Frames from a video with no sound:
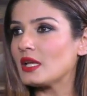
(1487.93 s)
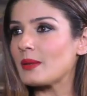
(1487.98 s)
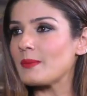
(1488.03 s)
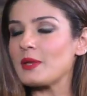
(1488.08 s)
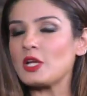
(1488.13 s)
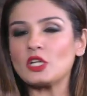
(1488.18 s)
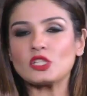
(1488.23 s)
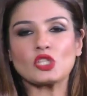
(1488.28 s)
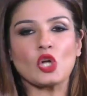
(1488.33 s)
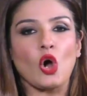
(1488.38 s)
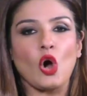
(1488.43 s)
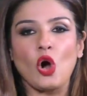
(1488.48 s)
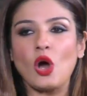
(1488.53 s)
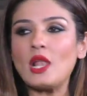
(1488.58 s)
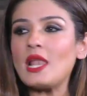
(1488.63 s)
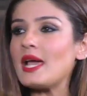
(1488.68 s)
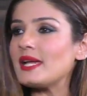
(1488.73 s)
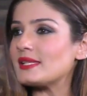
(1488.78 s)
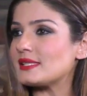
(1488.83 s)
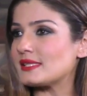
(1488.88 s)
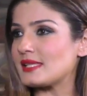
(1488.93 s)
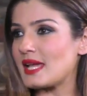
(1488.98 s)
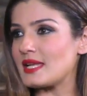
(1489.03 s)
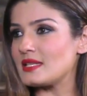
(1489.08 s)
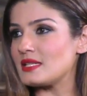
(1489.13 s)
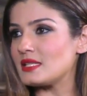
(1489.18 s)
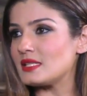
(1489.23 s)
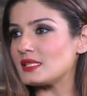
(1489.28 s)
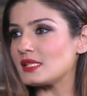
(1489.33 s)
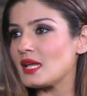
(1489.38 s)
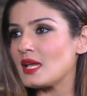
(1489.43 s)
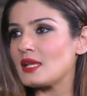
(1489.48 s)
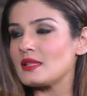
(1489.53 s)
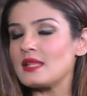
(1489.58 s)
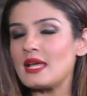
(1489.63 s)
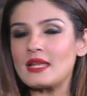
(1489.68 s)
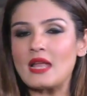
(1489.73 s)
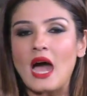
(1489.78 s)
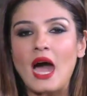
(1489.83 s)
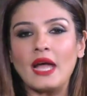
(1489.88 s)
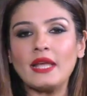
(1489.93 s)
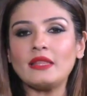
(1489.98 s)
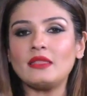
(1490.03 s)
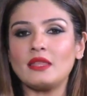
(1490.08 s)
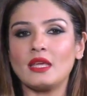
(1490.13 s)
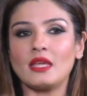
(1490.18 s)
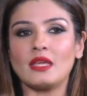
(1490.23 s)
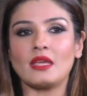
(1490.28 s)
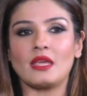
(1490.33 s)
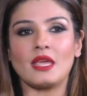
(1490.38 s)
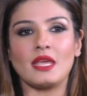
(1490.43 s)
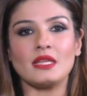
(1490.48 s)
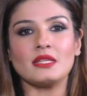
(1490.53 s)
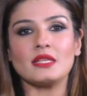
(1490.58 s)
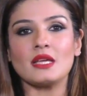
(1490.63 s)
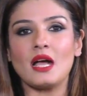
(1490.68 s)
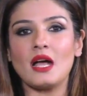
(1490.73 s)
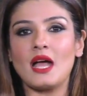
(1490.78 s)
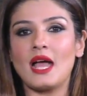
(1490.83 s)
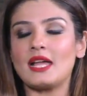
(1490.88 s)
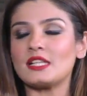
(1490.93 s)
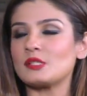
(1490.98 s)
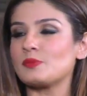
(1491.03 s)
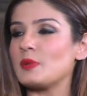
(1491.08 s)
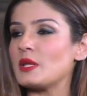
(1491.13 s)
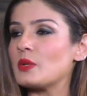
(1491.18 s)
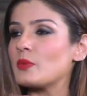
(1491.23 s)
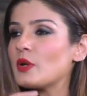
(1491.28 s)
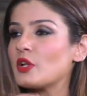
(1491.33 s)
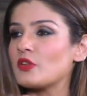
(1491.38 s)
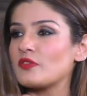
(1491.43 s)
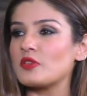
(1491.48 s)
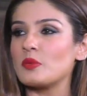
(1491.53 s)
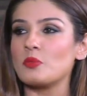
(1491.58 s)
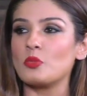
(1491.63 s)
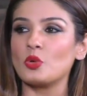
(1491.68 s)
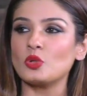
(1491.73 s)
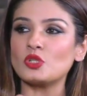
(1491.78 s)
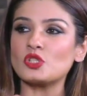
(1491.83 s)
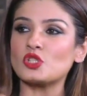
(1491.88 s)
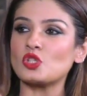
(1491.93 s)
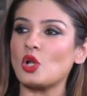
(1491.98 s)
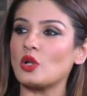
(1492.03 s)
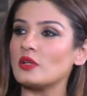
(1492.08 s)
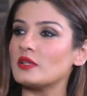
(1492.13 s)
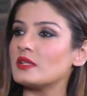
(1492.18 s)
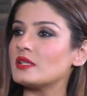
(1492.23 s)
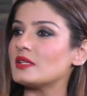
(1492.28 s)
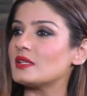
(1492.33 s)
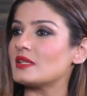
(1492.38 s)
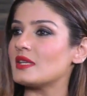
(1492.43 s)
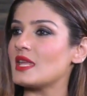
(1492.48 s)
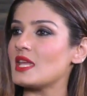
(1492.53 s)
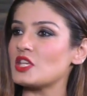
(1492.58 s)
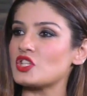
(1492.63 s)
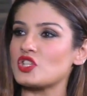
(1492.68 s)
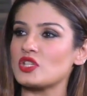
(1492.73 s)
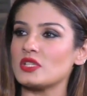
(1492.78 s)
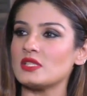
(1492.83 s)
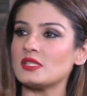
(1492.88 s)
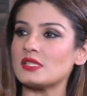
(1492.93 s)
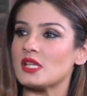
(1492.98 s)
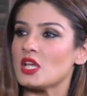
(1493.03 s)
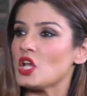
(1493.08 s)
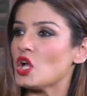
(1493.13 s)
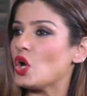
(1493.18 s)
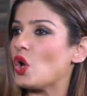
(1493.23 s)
Because all I said is that I think India has been one of the most tolerant nations